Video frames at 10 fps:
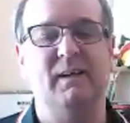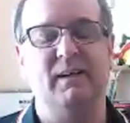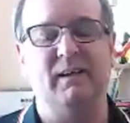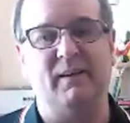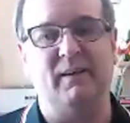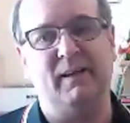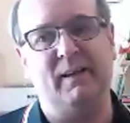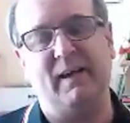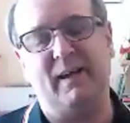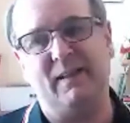Okay,
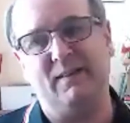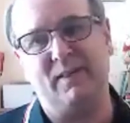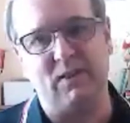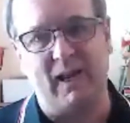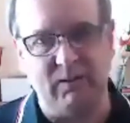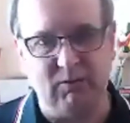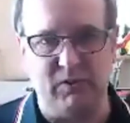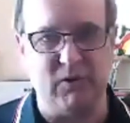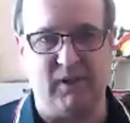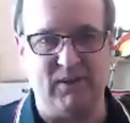and there's a hell of a lot of
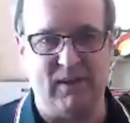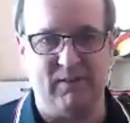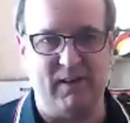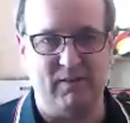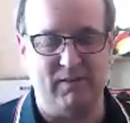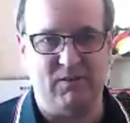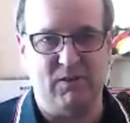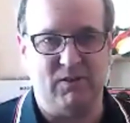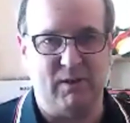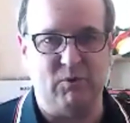science out there
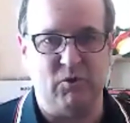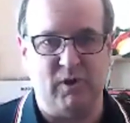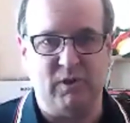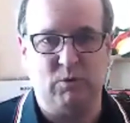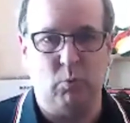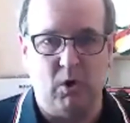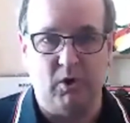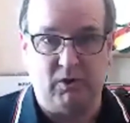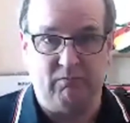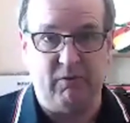that demonstrates what
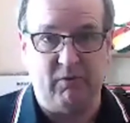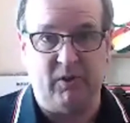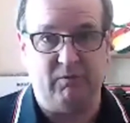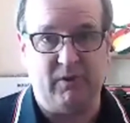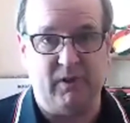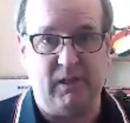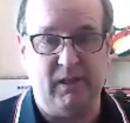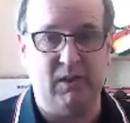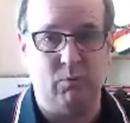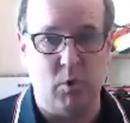very, very, very
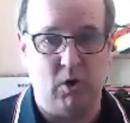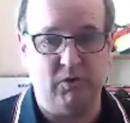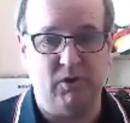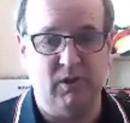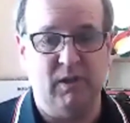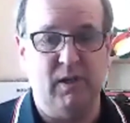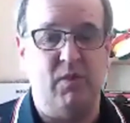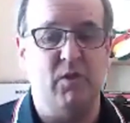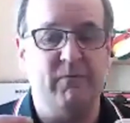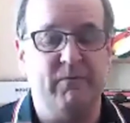clearly what
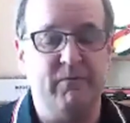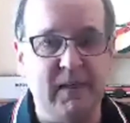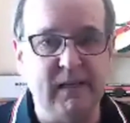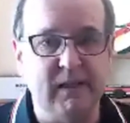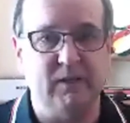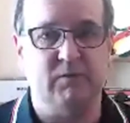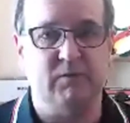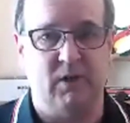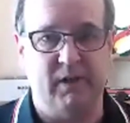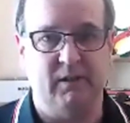the feeling of
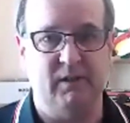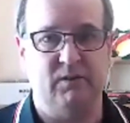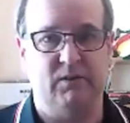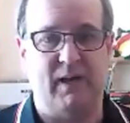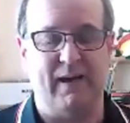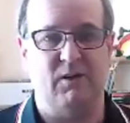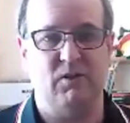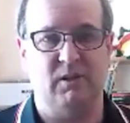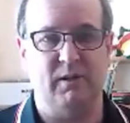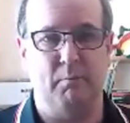tightness
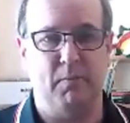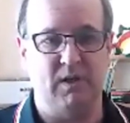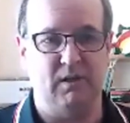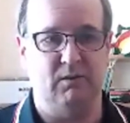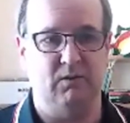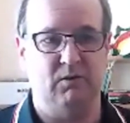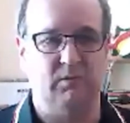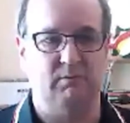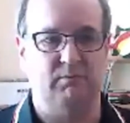actually means.